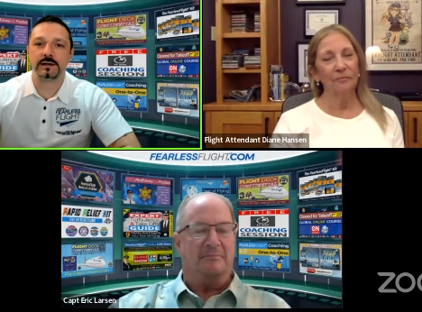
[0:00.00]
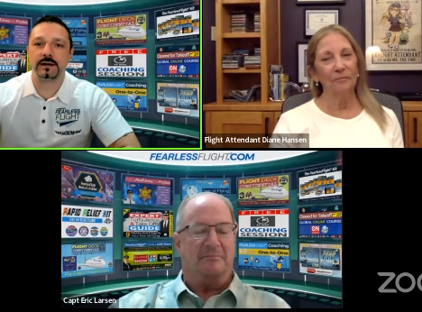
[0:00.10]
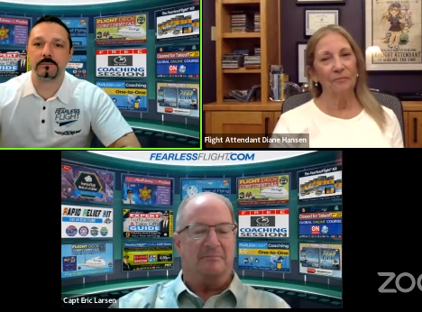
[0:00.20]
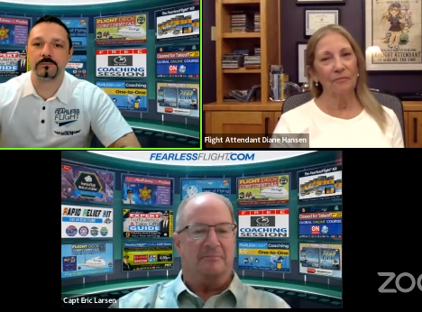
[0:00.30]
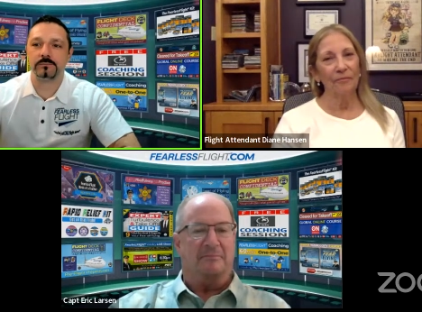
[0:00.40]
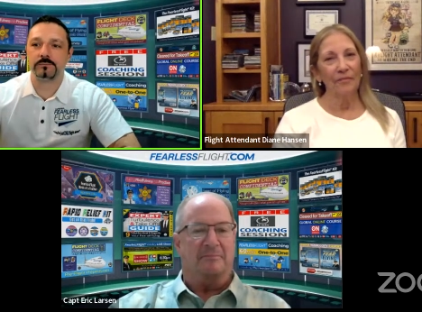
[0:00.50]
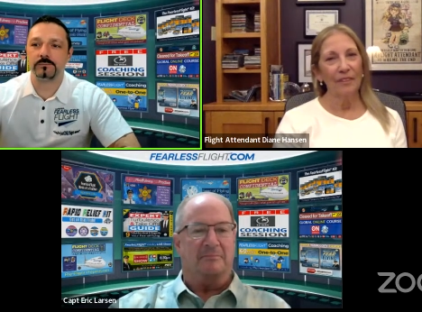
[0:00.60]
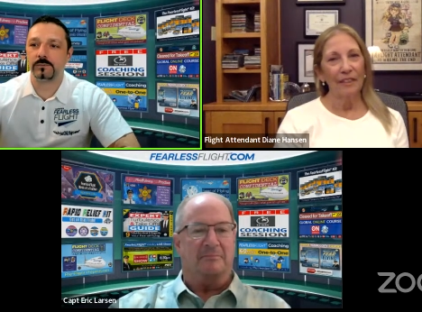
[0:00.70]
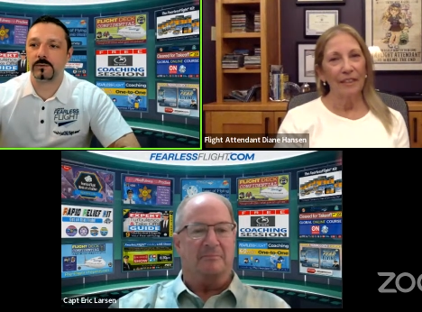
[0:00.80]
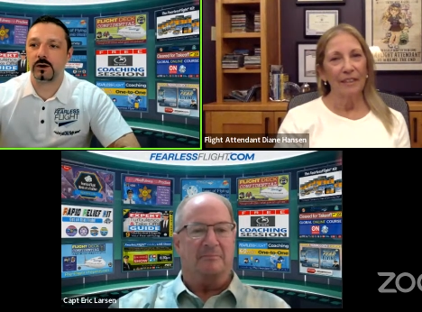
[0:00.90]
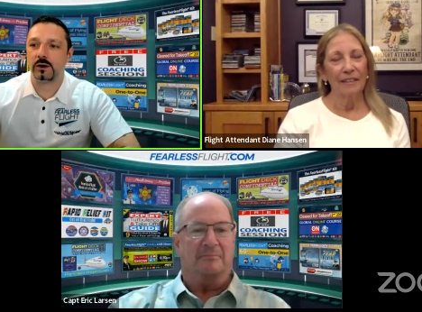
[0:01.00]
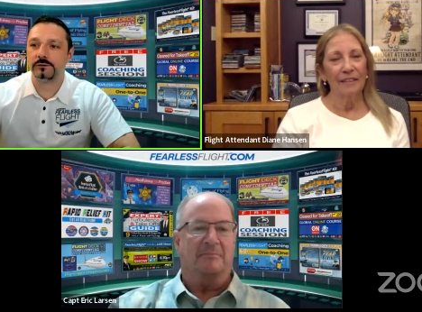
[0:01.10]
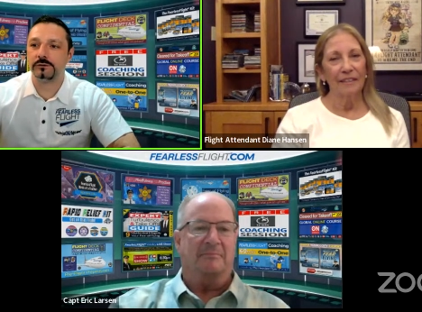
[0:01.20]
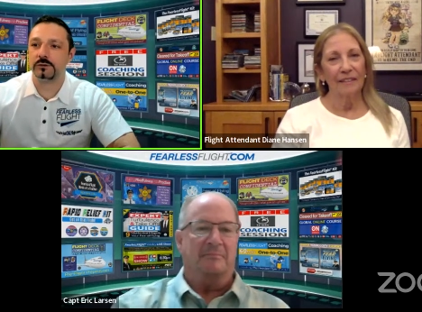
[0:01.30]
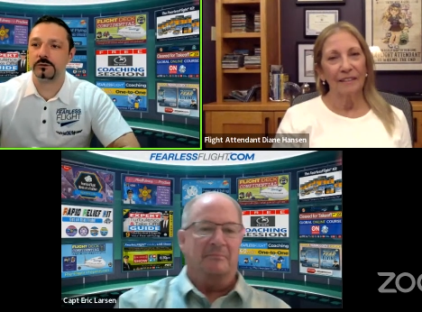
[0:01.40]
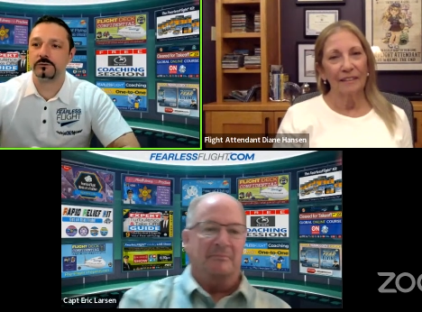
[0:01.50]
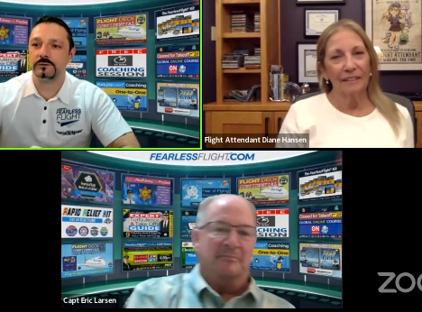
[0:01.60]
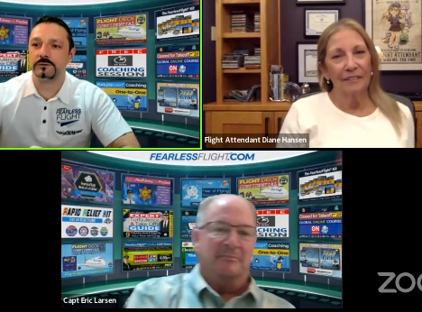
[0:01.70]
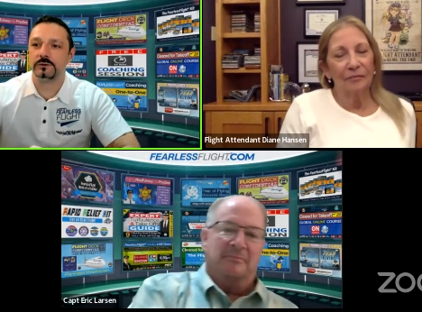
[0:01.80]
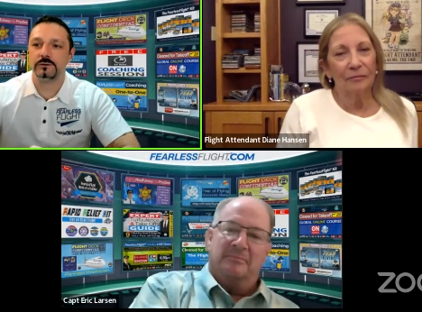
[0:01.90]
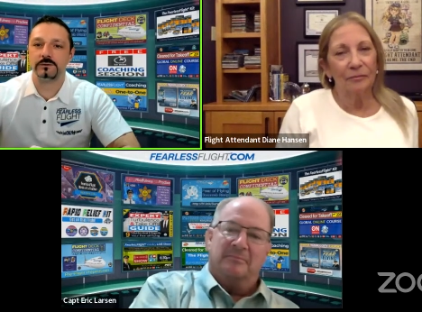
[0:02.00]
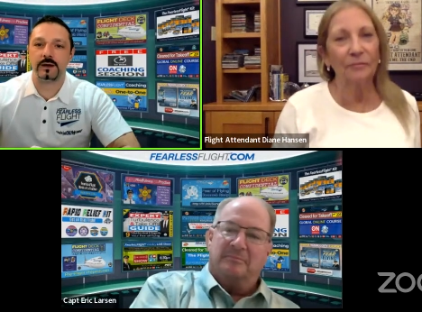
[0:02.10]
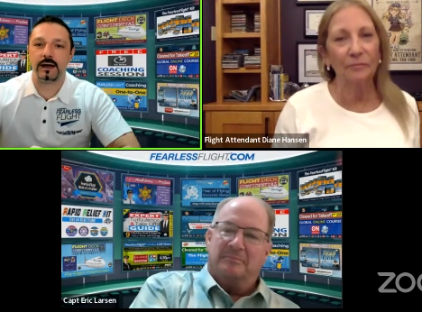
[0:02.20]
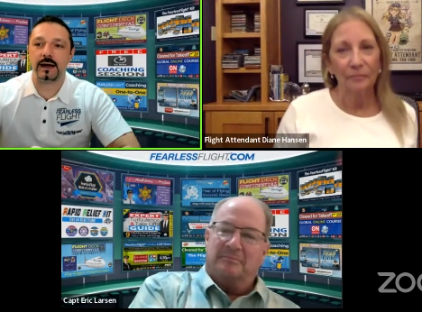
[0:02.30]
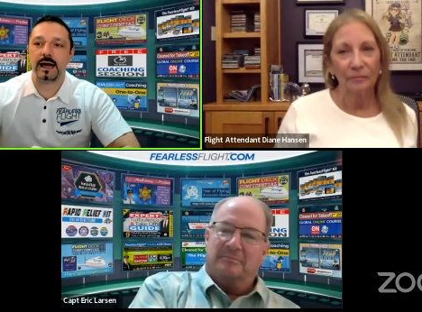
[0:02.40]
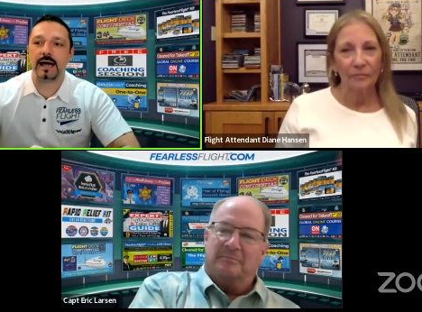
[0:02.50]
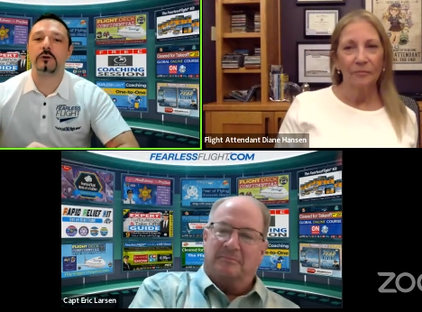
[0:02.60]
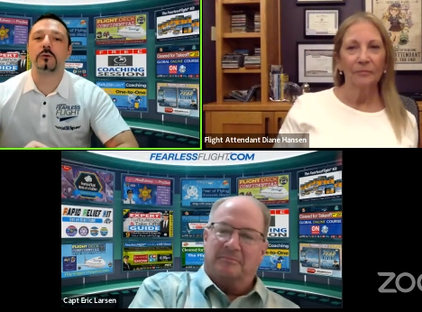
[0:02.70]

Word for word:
Speaker 1: that I'm also. I